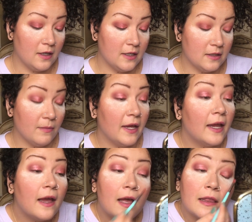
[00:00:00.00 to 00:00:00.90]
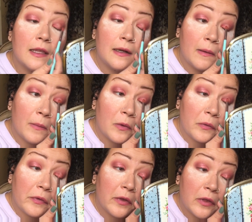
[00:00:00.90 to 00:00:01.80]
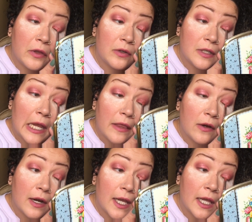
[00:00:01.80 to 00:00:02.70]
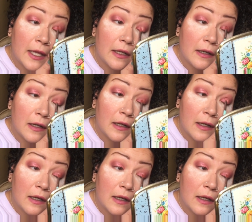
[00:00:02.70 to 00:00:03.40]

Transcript: Cause my eyelid almost glued together again.